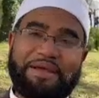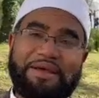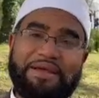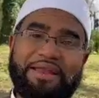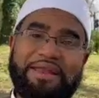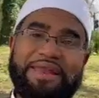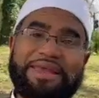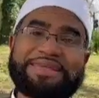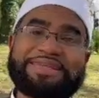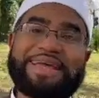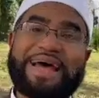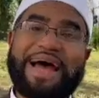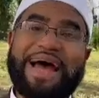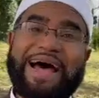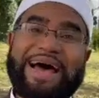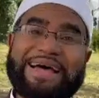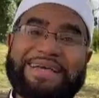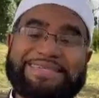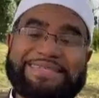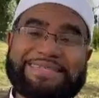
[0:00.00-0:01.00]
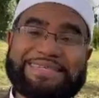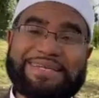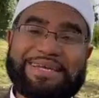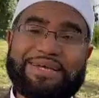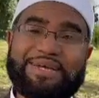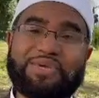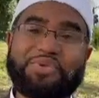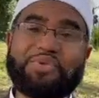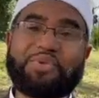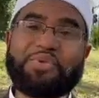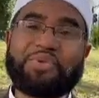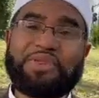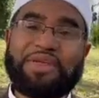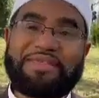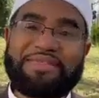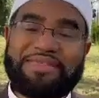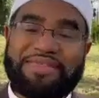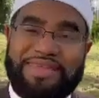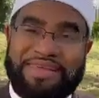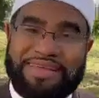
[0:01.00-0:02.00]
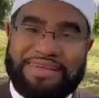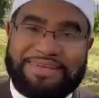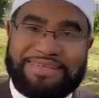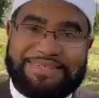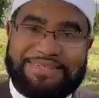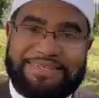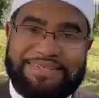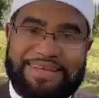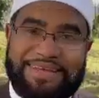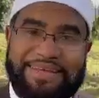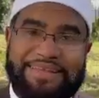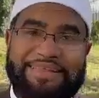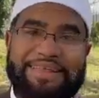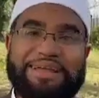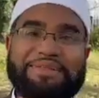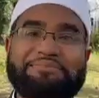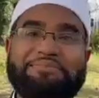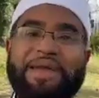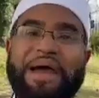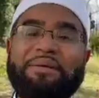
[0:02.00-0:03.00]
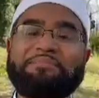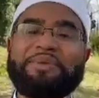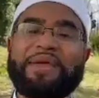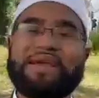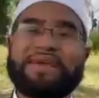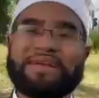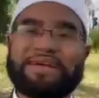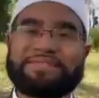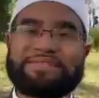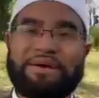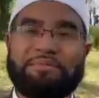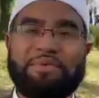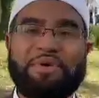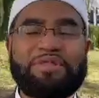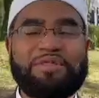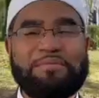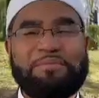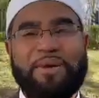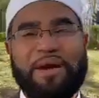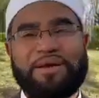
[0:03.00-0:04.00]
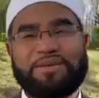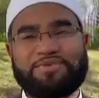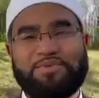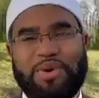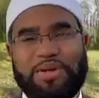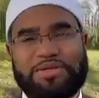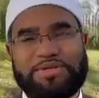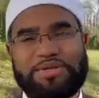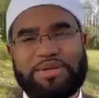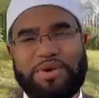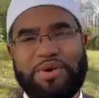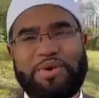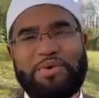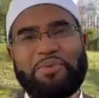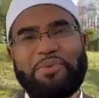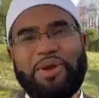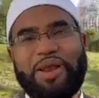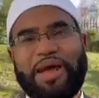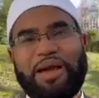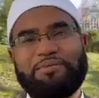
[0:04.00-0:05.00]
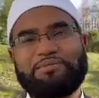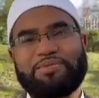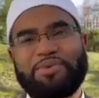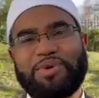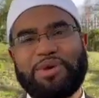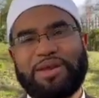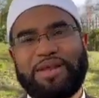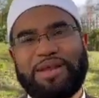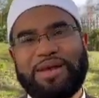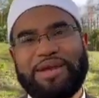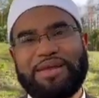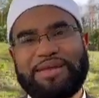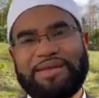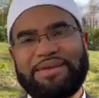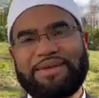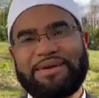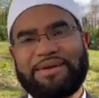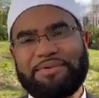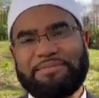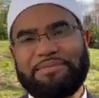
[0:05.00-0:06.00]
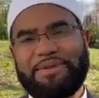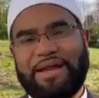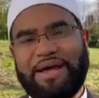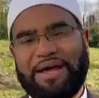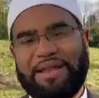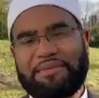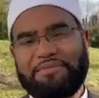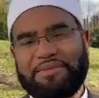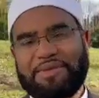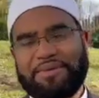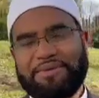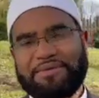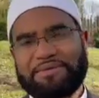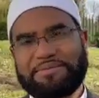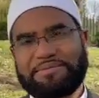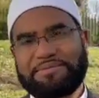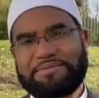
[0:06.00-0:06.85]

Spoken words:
let us do the things that make us among the pious ones. Walhamdulillahi Rabbil Alameen.